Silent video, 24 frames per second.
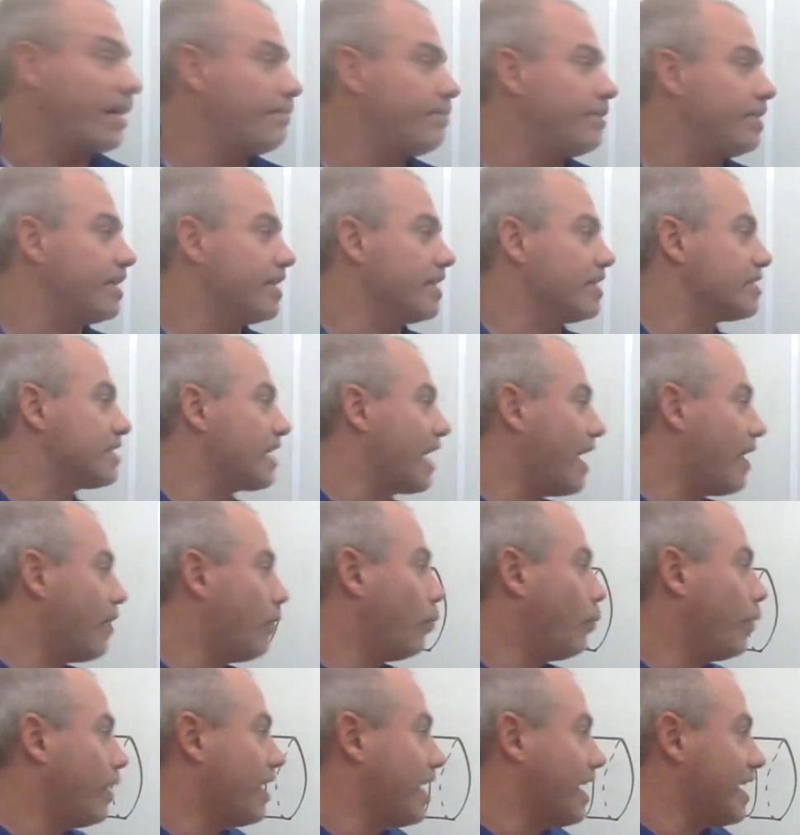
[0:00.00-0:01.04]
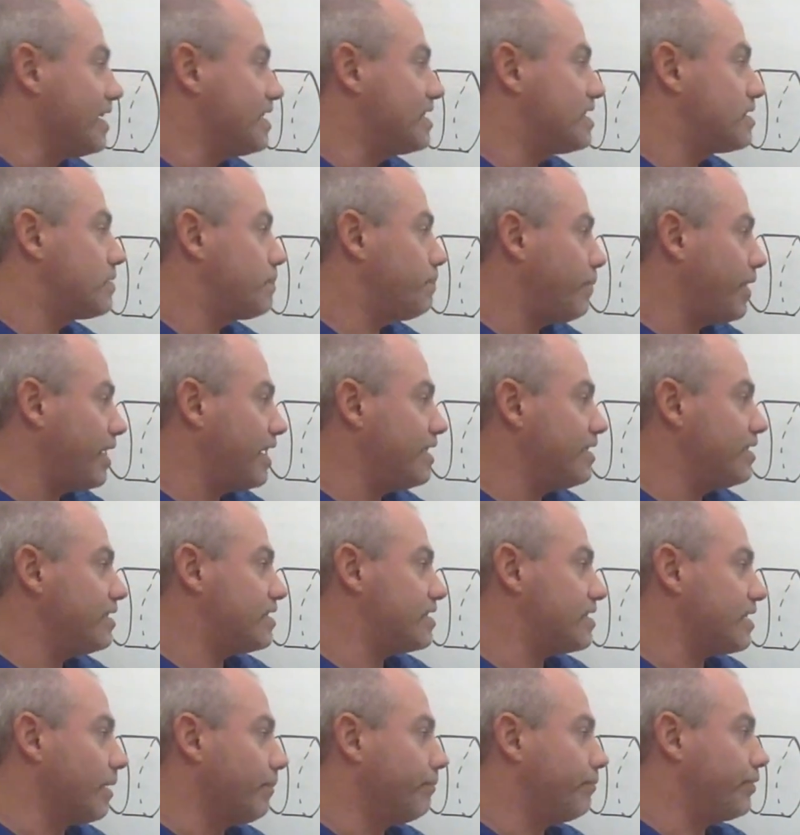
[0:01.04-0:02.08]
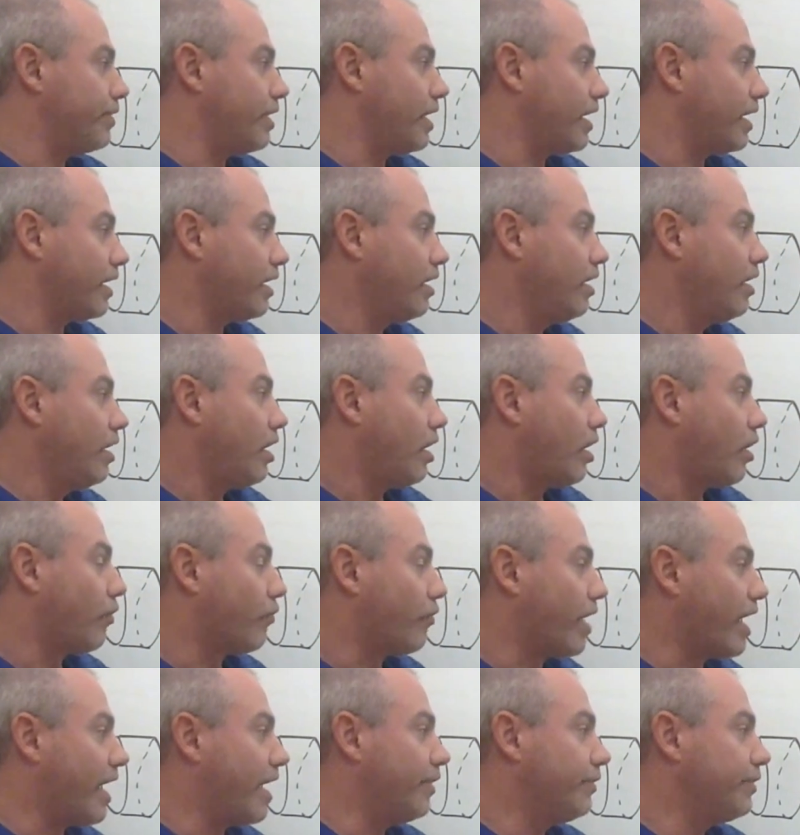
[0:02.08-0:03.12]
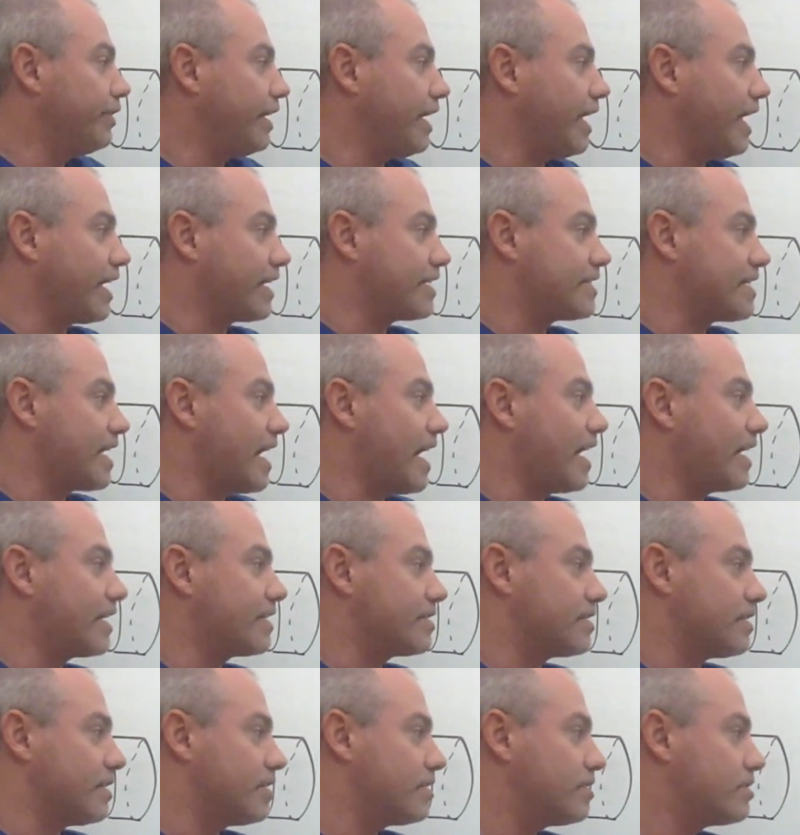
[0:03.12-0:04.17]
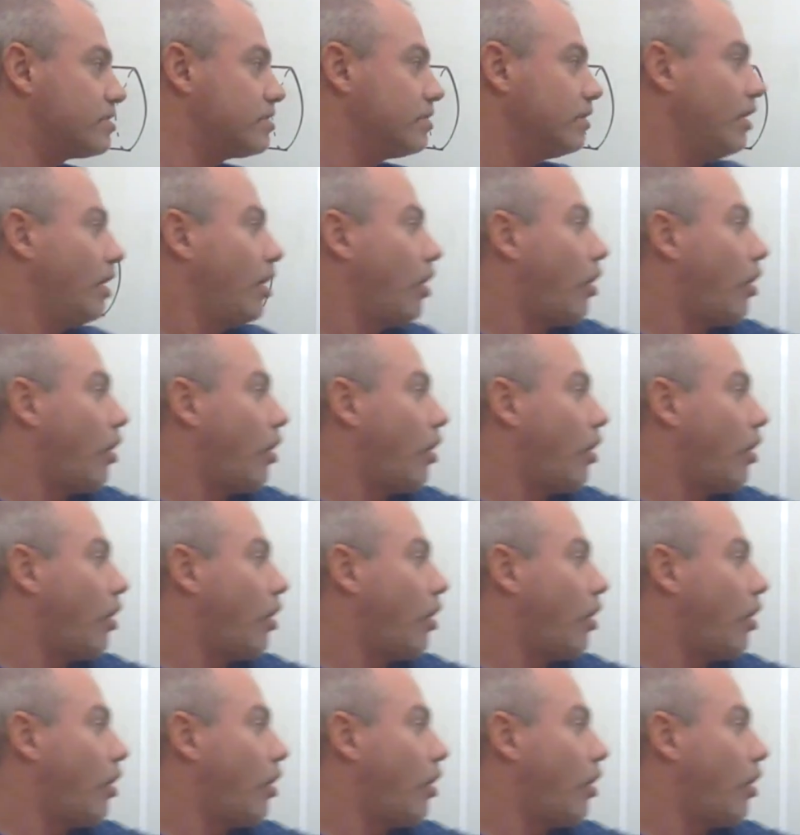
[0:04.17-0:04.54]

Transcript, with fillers: Because when I spin something around the x-axis,